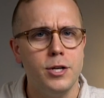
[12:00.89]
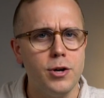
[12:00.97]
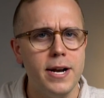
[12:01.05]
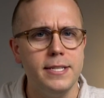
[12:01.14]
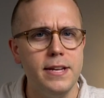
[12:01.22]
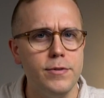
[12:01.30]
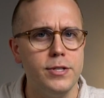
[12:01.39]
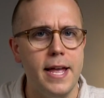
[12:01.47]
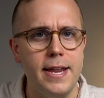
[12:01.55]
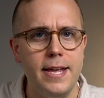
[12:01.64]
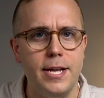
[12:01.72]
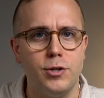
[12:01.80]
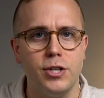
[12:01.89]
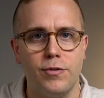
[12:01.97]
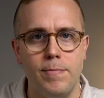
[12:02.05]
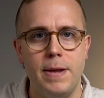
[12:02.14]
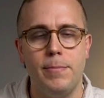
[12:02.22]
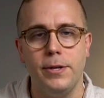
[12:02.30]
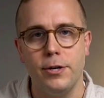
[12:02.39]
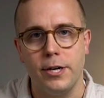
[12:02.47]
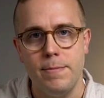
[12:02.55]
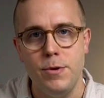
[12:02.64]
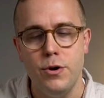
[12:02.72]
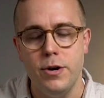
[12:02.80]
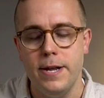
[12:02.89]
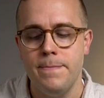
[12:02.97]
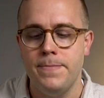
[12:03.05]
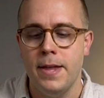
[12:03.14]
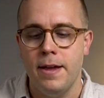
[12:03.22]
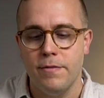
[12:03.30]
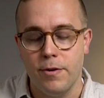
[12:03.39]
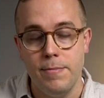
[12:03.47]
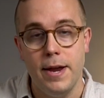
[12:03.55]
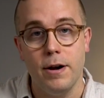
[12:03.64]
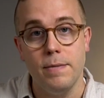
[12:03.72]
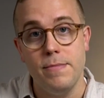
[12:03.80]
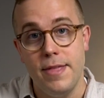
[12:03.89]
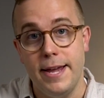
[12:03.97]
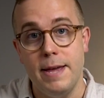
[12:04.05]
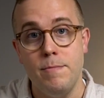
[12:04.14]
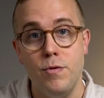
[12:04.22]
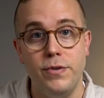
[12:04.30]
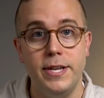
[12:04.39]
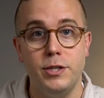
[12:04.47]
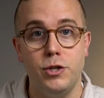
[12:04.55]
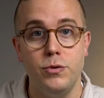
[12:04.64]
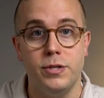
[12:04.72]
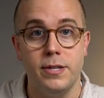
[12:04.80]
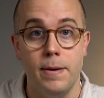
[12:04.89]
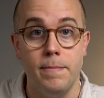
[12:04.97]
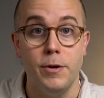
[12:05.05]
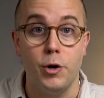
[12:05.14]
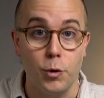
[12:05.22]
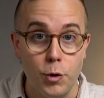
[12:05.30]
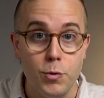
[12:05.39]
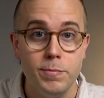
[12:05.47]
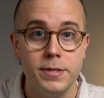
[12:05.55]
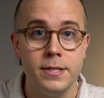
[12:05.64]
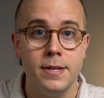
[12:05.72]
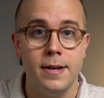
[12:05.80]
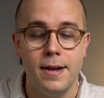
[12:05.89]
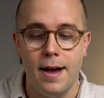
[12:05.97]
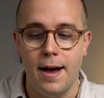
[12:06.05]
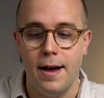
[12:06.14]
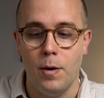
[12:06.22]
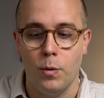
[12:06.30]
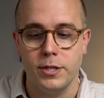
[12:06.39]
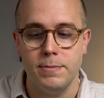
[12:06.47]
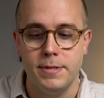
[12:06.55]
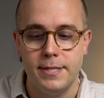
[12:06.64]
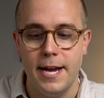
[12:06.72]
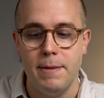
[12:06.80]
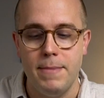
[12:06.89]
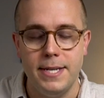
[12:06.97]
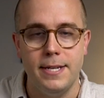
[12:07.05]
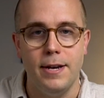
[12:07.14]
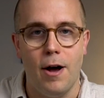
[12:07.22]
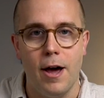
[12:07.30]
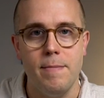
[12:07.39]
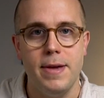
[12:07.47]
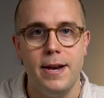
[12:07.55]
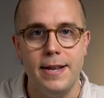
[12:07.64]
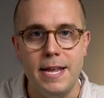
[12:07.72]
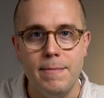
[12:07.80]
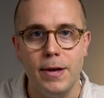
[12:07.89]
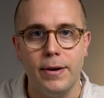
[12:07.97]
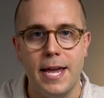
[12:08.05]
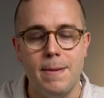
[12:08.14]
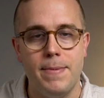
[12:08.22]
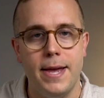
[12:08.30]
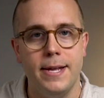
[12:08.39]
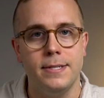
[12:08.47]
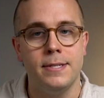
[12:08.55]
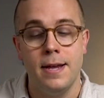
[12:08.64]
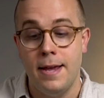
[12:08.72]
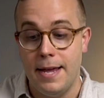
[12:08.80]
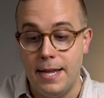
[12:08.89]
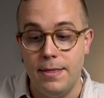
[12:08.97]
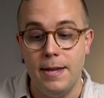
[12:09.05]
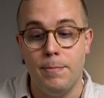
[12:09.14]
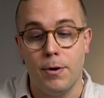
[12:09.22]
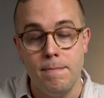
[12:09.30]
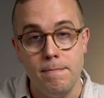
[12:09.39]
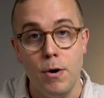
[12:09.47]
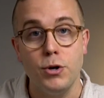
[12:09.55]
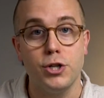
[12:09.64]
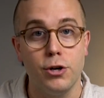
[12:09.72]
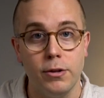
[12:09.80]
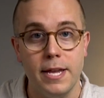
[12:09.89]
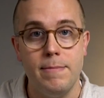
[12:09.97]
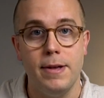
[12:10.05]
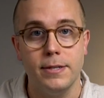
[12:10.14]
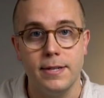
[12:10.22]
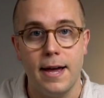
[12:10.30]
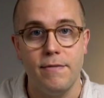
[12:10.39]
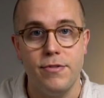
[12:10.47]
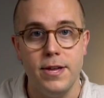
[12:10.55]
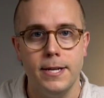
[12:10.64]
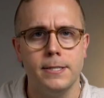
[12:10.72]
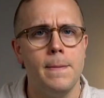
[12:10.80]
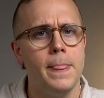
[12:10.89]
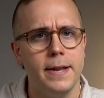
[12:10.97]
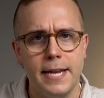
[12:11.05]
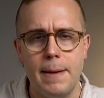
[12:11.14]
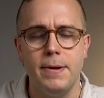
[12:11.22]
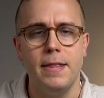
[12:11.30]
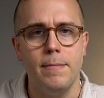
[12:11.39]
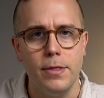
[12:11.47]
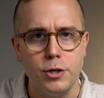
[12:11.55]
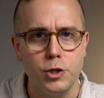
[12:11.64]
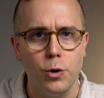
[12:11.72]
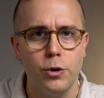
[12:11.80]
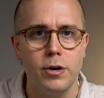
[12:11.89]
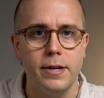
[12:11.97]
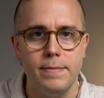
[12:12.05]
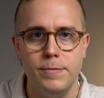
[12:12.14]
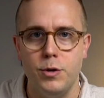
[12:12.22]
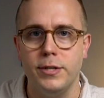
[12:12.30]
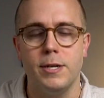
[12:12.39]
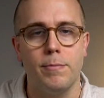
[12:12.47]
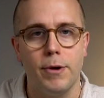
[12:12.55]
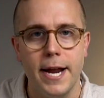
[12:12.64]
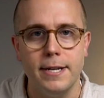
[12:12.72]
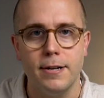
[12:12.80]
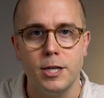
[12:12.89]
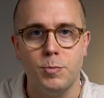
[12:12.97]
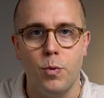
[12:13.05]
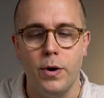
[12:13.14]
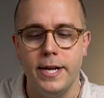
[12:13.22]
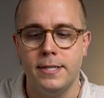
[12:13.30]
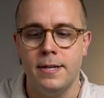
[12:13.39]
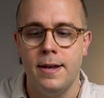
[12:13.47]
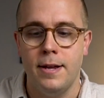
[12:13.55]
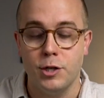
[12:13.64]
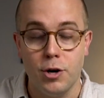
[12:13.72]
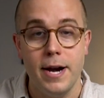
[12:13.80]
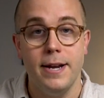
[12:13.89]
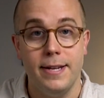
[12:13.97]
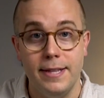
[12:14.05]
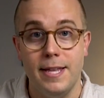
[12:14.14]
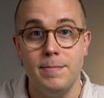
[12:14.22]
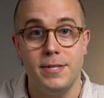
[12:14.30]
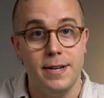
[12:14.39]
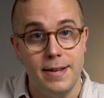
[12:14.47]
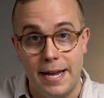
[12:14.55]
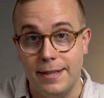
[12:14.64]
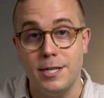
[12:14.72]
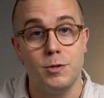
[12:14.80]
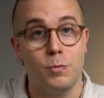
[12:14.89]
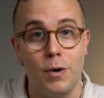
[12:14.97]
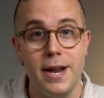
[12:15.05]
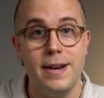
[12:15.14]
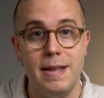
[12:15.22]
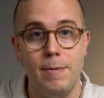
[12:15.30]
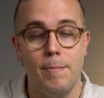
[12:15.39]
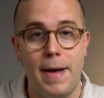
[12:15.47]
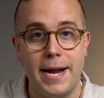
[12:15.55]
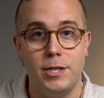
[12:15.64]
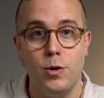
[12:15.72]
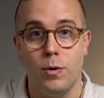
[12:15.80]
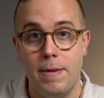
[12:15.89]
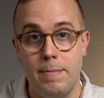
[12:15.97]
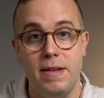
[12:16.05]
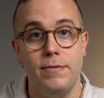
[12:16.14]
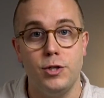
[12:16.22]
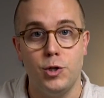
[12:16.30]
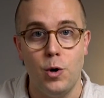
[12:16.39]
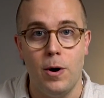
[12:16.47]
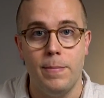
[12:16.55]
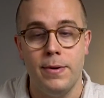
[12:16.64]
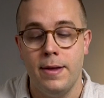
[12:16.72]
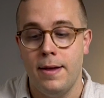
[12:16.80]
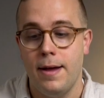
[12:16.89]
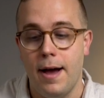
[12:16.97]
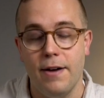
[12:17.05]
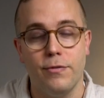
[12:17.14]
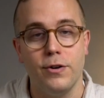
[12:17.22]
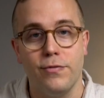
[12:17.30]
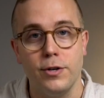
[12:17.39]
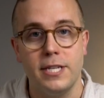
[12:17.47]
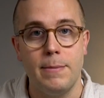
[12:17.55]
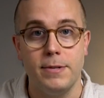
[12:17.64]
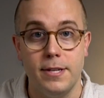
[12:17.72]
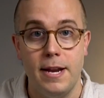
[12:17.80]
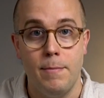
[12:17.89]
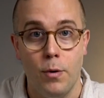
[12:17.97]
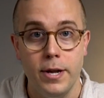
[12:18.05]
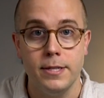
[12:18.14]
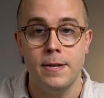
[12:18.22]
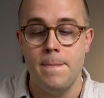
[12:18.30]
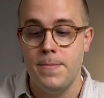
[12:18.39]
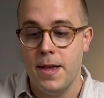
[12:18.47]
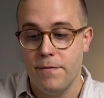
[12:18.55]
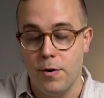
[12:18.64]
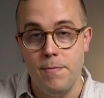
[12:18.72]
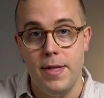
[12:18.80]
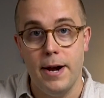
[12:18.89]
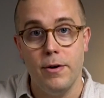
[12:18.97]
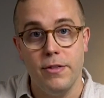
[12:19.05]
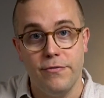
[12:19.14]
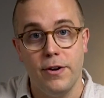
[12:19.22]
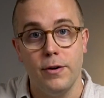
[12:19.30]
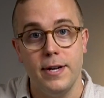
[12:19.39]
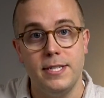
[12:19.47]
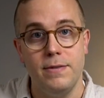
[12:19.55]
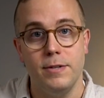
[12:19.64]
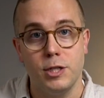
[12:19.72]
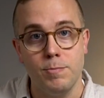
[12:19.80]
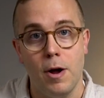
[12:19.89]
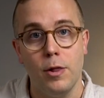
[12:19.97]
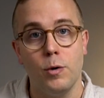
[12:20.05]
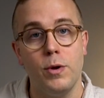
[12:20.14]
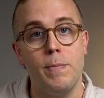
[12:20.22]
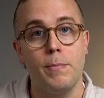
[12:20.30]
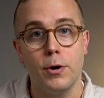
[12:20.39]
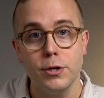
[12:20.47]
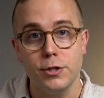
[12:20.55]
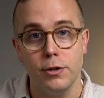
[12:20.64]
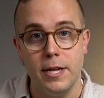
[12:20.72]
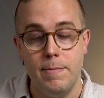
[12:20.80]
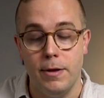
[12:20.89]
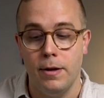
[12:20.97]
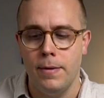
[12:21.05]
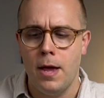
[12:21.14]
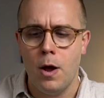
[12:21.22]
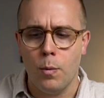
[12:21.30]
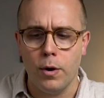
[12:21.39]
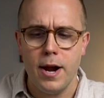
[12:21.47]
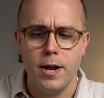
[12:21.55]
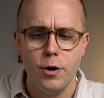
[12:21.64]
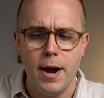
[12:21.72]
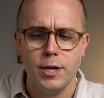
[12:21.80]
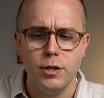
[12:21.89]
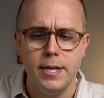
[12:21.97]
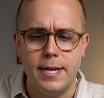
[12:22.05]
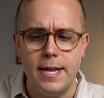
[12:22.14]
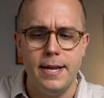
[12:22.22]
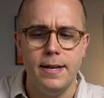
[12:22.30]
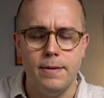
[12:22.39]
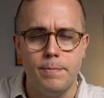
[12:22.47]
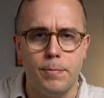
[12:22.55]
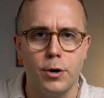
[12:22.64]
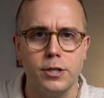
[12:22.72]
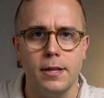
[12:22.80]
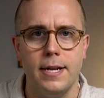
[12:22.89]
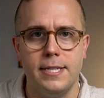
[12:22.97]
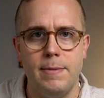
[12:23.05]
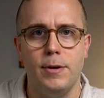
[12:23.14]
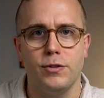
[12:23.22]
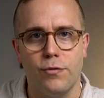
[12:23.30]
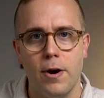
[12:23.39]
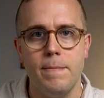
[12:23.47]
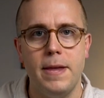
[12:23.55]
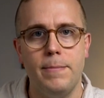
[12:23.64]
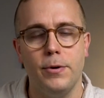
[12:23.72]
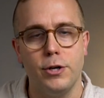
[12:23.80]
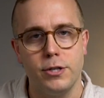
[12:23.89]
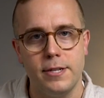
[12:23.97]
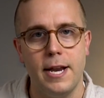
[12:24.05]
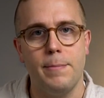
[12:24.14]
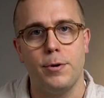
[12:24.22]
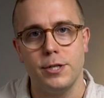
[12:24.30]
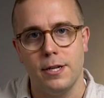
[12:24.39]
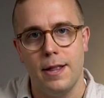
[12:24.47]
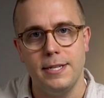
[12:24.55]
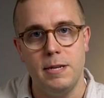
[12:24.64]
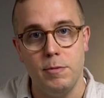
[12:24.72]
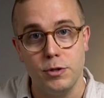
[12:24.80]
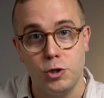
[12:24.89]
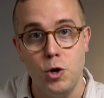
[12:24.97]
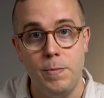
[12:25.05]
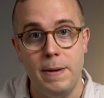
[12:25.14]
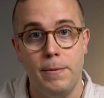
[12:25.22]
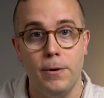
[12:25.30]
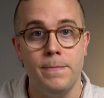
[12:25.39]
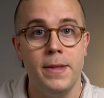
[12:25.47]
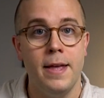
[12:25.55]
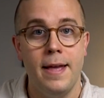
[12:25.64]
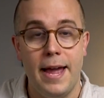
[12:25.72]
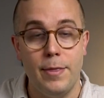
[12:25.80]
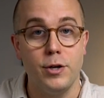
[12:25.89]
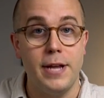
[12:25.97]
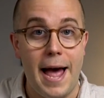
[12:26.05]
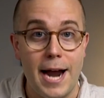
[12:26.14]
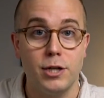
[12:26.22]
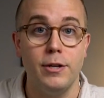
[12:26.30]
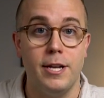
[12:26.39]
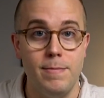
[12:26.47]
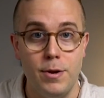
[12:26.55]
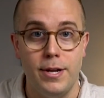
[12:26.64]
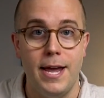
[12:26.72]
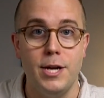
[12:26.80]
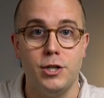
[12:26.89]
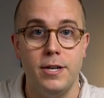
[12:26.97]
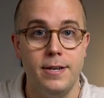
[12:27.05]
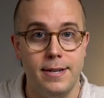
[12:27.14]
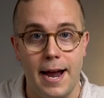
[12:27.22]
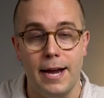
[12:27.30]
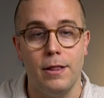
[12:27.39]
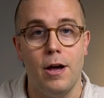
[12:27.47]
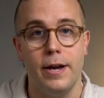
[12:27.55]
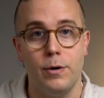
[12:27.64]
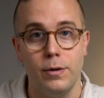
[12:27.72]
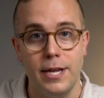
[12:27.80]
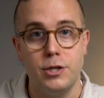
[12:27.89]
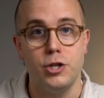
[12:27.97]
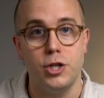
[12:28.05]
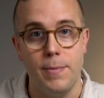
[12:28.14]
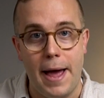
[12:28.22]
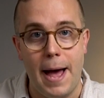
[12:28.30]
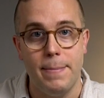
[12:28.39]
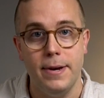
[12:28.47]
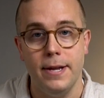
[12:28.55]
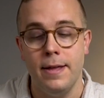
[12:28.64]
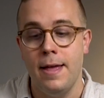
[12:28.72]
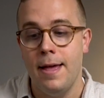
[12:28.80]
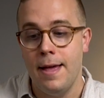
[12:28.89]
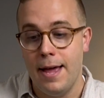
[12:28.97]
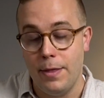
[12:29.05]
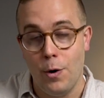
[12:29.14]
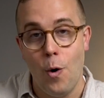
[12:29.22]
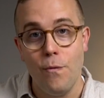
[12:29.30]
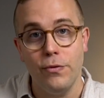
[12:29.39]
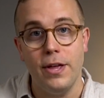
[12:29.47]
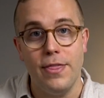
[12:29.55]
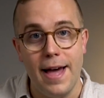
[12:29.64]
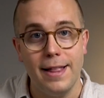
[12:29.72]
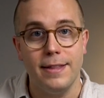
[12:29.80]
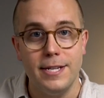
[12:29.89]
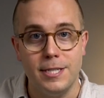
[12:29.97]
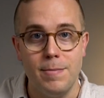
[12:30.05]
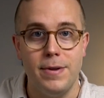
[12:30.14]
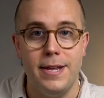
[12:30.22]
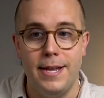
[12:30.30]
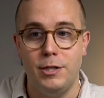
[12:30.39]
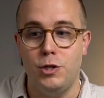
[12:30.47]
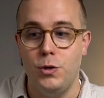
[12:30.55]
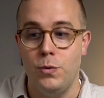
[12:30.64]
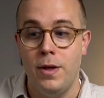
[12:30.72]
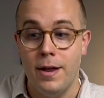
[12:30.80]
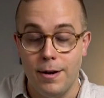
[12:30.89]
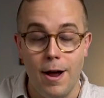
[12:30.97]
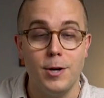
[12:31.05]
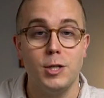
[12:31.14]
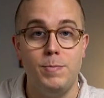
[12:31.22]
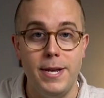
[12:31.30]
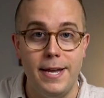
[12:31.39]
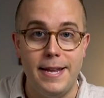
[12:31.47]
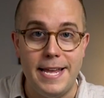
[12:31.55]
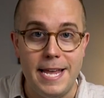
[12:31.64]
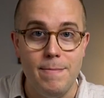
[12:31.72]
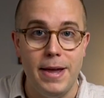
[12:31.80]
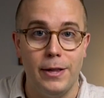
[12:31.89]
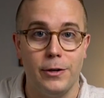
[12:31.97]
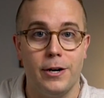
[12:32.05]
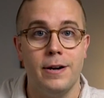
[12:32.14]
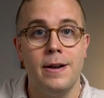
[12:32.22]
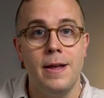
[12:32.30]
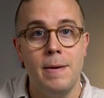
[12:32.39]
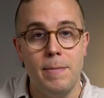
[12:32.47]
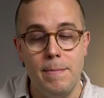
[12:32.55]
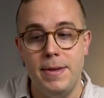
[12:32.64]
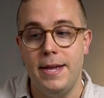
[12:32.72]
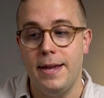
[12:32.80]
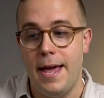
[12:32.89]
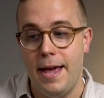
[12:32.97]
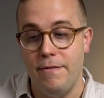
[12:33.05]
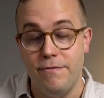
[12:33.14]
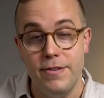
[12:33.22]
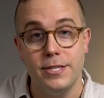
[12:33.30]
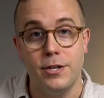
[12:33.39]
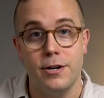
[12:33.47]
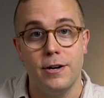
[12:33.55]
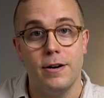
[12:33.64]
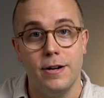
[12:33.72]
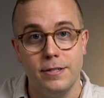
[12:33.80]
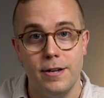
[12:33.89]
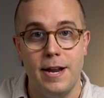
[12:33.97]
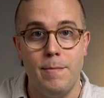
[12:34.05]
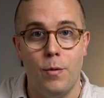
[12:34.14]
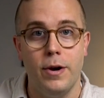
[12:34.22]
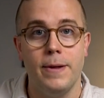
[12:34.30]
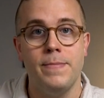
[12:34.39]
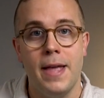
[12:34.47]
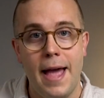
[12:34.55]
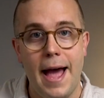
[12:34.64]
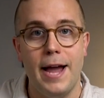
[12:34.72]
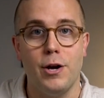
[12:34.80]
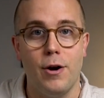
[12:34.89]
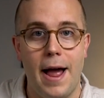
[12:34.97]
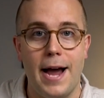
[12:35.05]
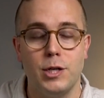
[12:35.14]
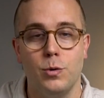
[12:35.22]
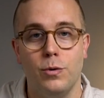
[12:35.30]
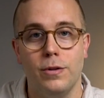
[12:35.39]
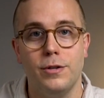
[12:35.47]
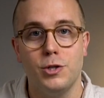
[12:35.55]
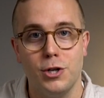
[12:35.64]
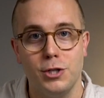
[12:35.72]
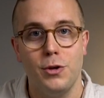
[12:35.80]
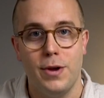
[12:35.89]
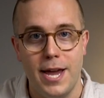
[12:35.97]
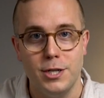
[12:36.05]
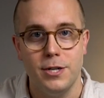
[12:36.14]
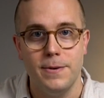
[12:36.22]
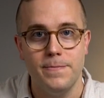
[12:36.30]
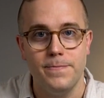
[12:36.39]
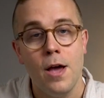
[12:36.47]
trying to see if there's any interest for people in your community. From there, they get moved into some groups or some segmented automated email campaigns in the promotional email side of things, tapping them on the shoulder, doing some brand touch points, trying to get them to at least write an email back to you, or maybe even show up for the first time on Sunday mornings. From there, the funnel gets even smaller with personal email, where you're actually getting personalized emails from people. You're sending personalized emails to people, and there's actually communication, dialogue, and a relationship happening. And then hopefully that leads somebody into not just being an emailer, but being a visitor on Sunday morning at your actual church location.